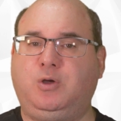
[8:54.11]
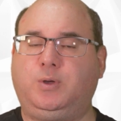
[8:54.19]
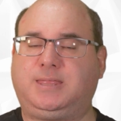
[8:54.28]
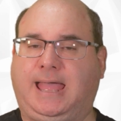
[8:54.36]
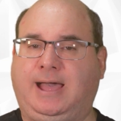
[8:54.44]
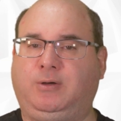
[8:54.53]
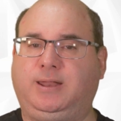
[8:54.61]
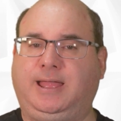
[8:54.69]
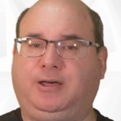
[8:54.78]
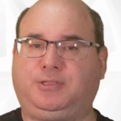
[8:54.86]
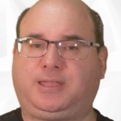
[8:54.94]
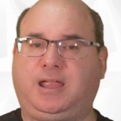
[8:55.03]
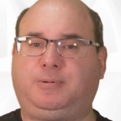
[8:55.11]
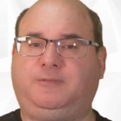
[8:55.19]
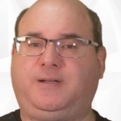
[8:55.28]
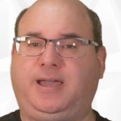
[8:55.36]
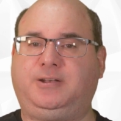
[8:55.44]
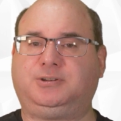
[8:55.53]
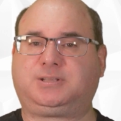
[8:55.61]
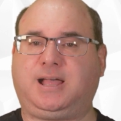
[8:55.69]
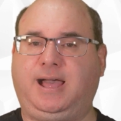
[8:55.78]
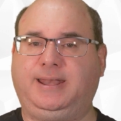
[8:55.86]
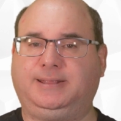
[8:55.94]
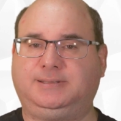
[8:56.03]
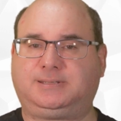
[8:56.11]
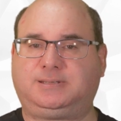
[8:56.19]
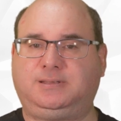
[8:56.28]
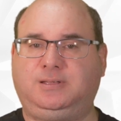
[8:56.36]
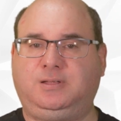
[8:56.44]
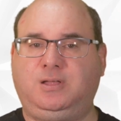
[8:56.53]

without a healthcare provider's guidance.